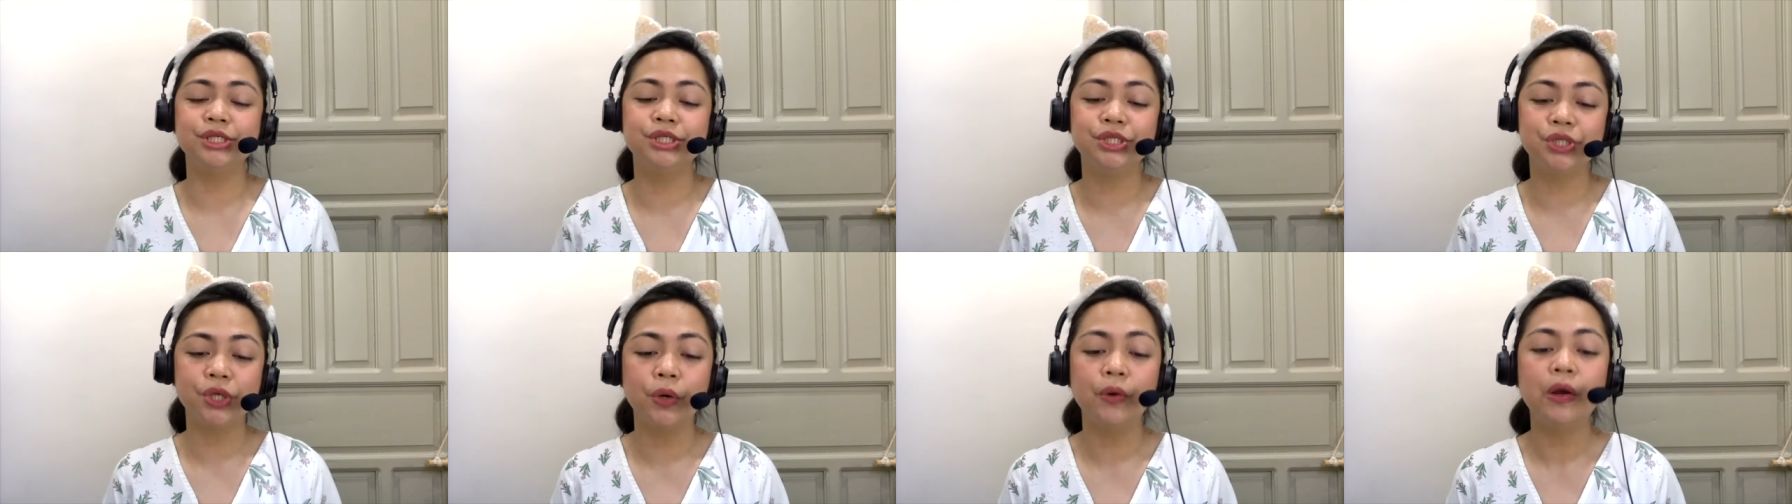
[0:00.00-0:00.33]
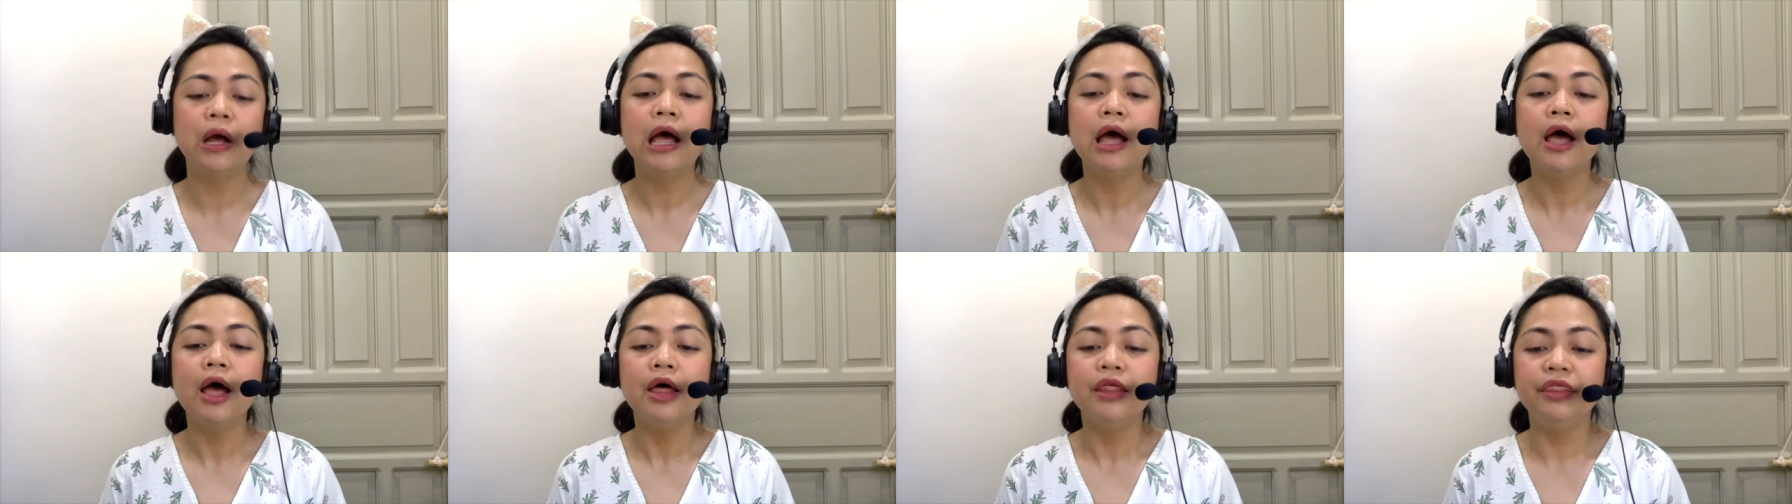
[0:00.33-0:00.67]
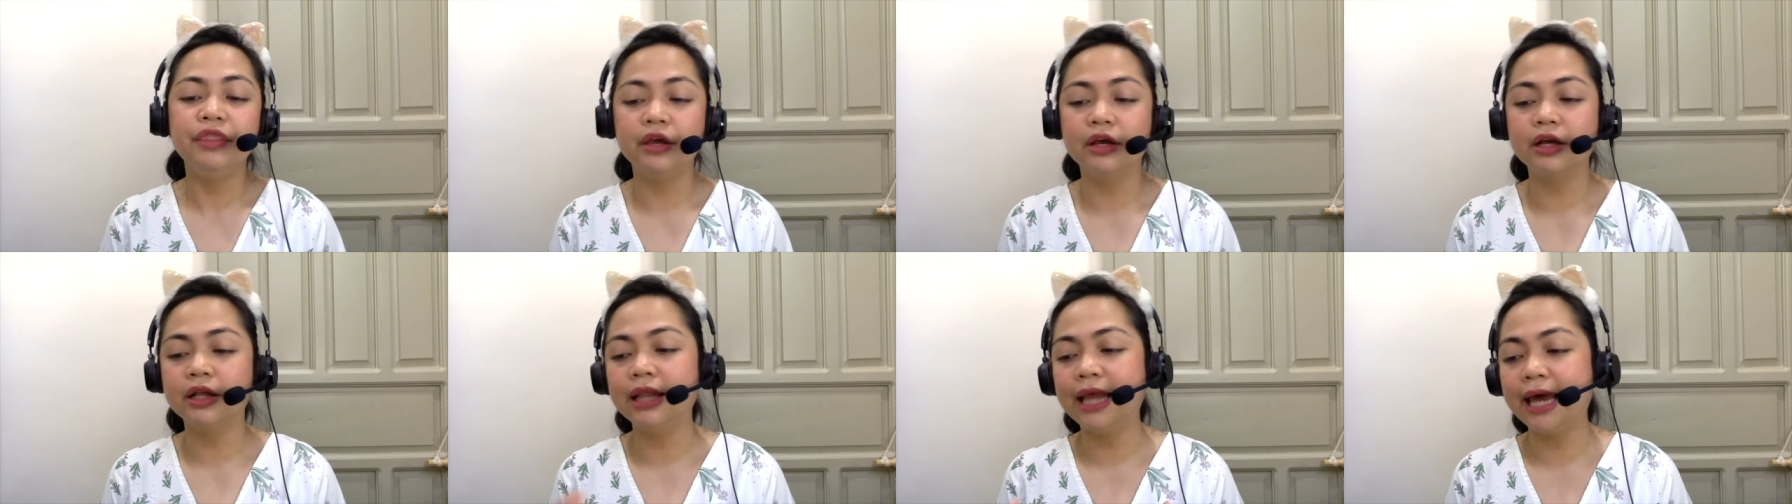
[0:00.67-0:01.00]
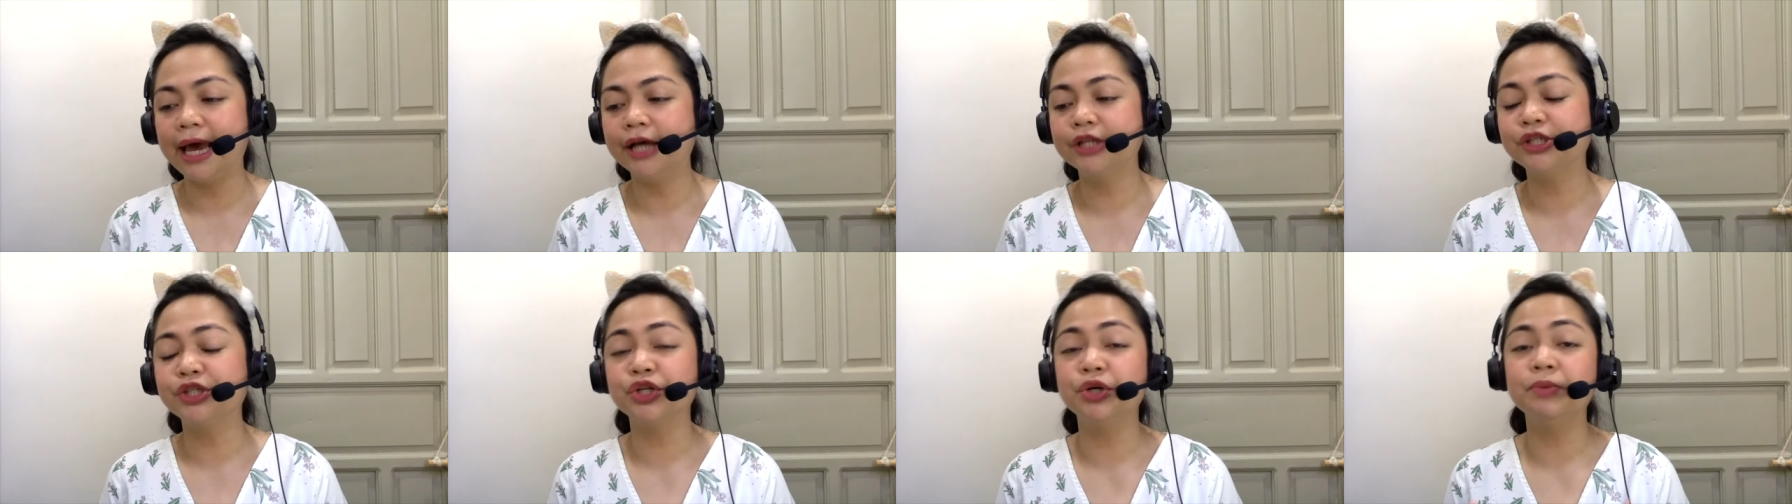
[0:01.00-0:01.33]
So the
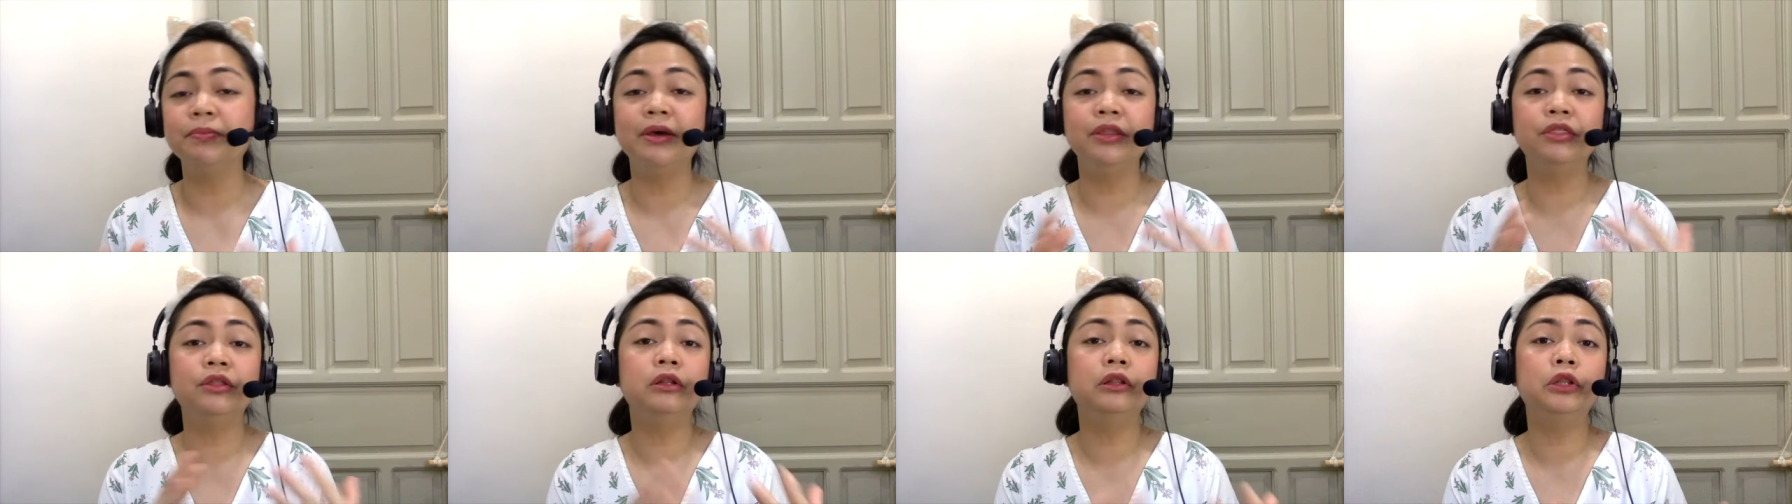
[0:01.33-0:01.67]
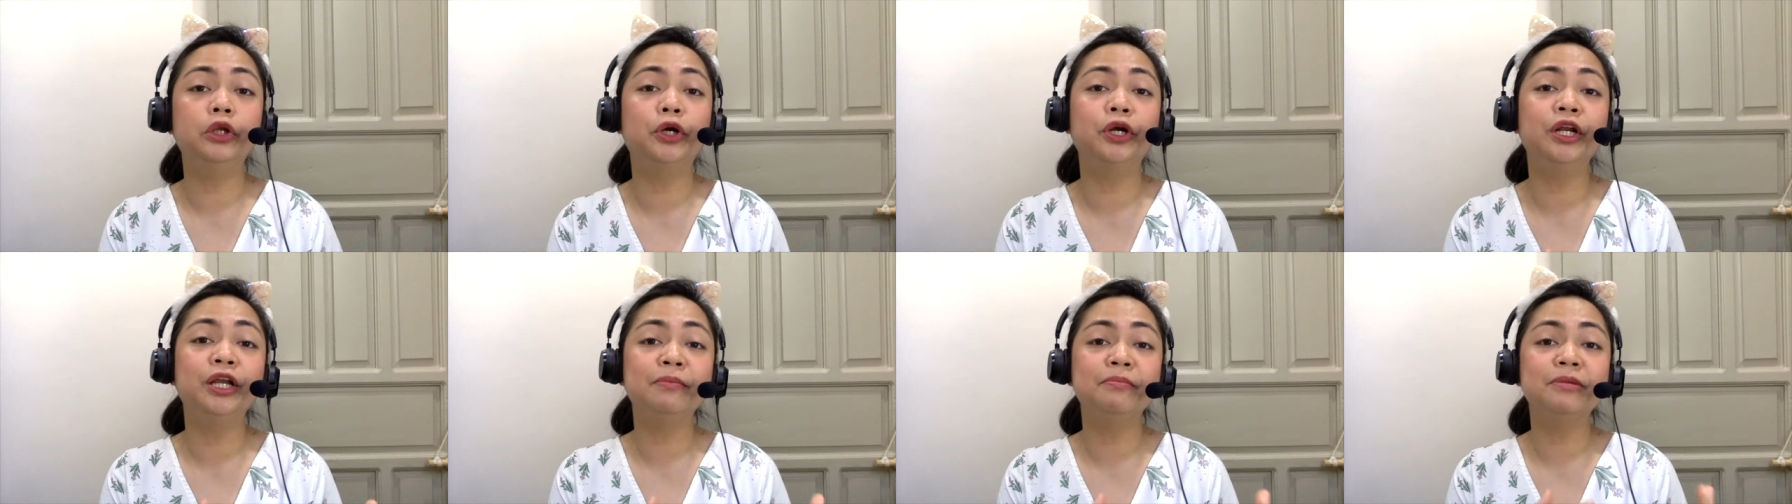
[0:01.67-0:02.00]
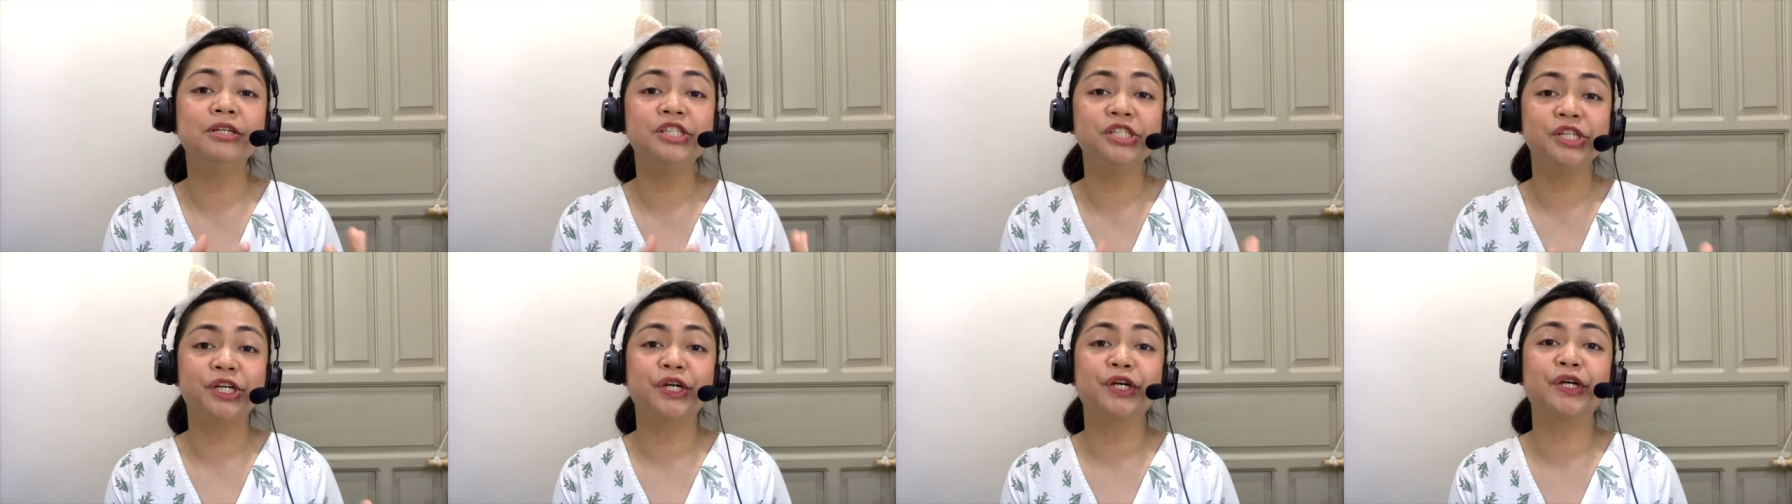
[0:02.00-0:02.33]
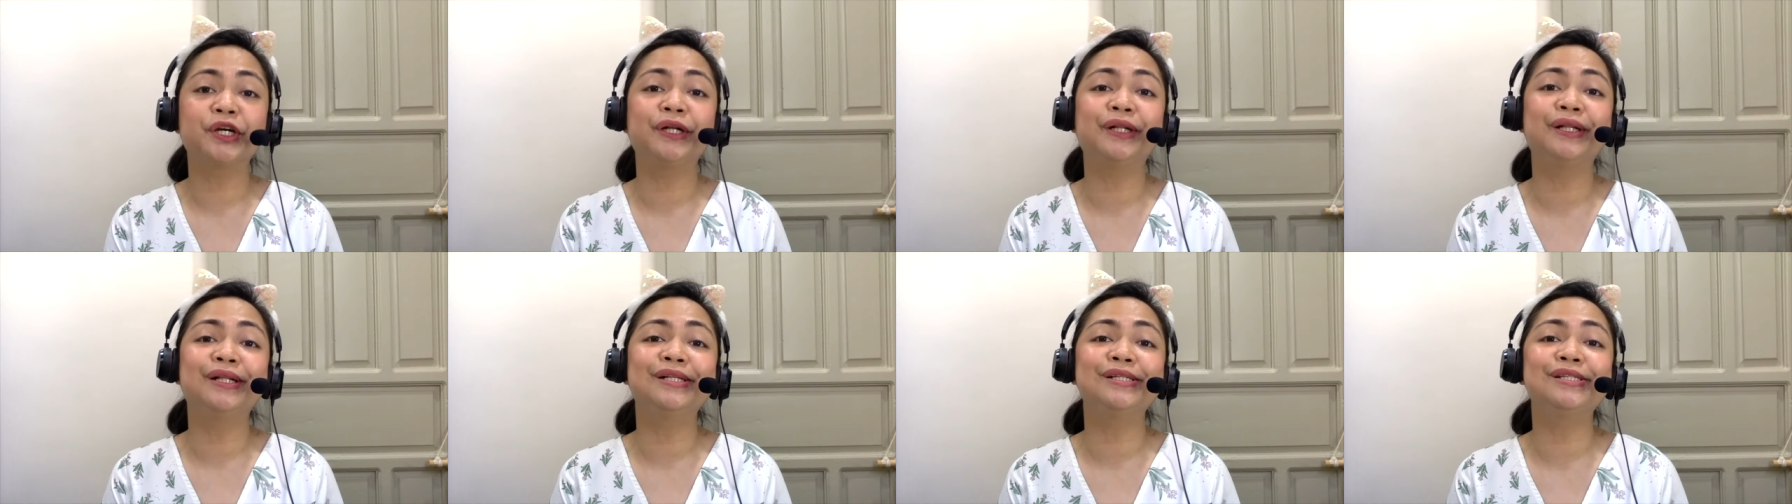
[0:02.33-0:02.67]
classroom and the learning
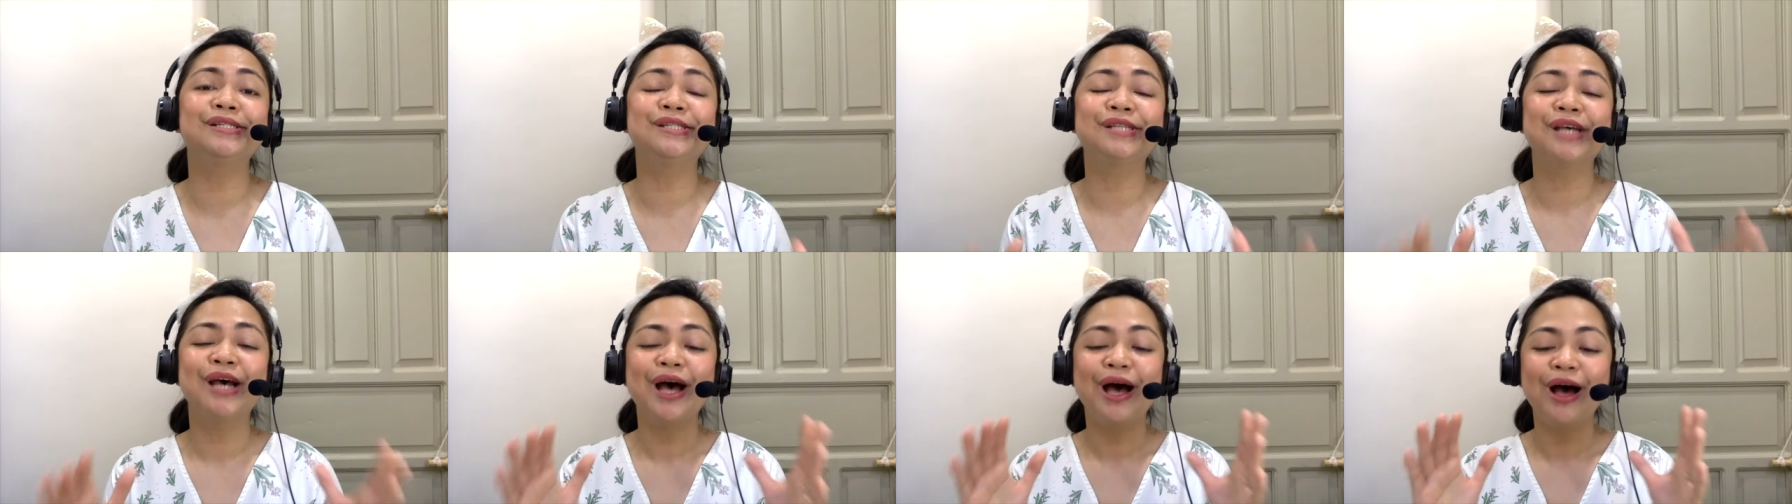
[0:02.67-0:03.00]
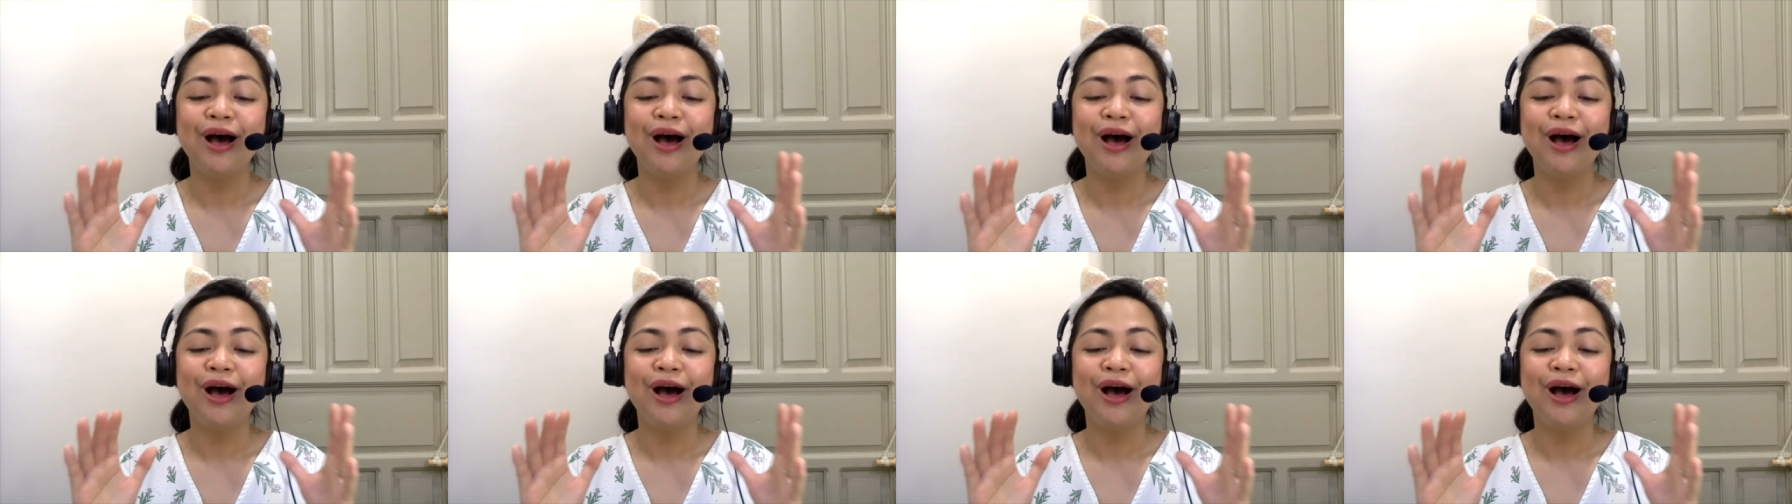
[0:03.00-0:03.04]
materials